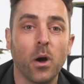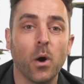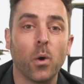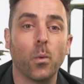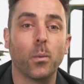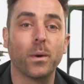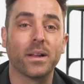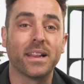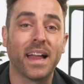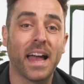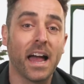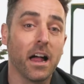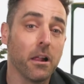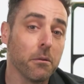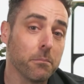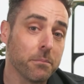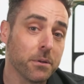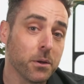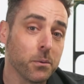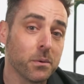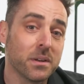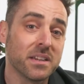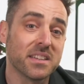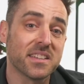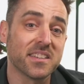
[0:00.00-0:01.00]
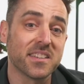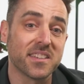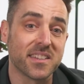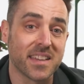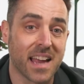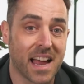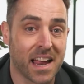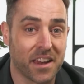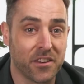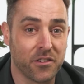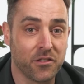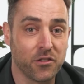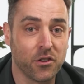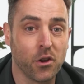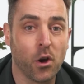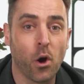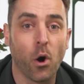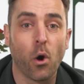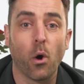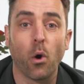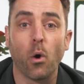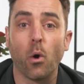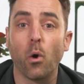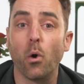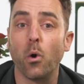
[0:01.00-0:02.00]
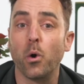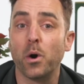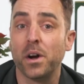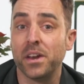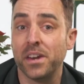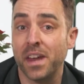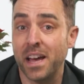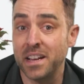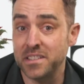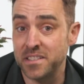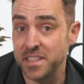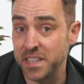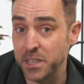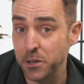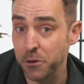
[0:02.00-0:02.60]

we'll help you understand organising